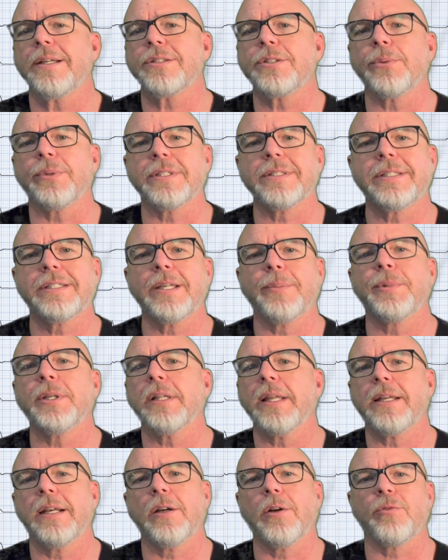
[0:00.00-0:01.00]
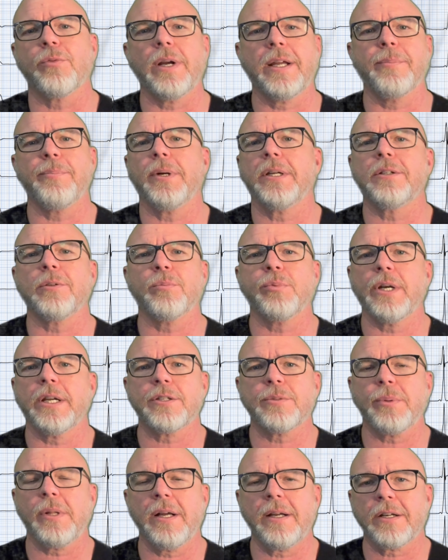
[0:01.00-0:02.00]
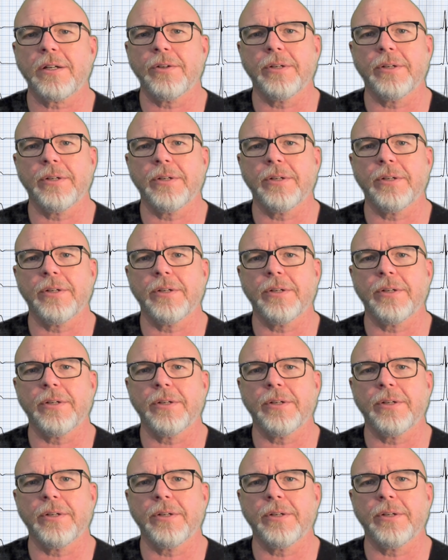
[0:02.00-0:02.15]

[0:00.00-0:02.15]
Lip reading: So it's simulating a right bundle branch block